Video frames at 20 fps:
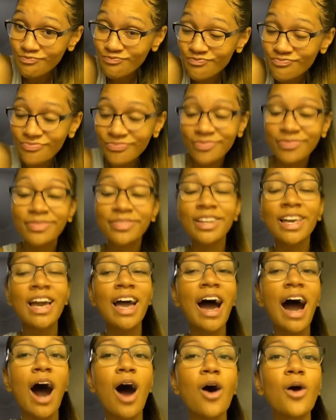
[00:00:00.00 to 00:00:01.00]
I hope
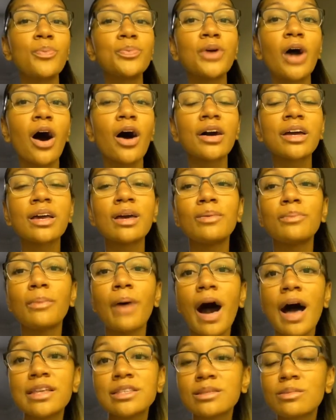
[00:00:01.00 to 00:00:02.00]
y'all can buy some
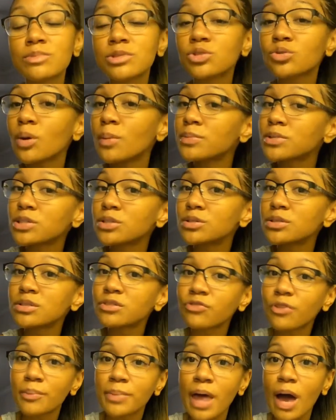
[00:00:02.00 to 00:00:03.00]
swimsuits from that
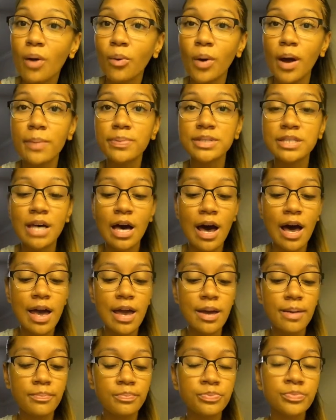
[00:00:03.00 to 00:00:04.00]
website
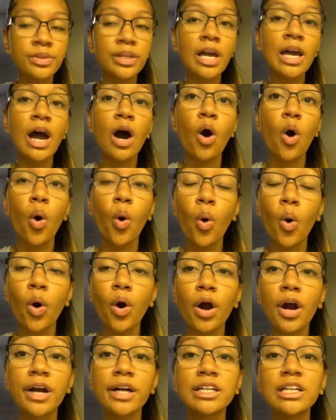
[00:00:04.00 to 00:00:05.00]
or get you
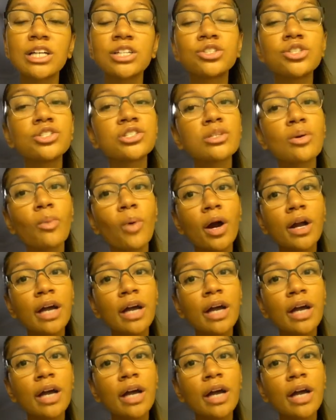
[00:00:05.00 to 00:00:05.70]
some workout gear from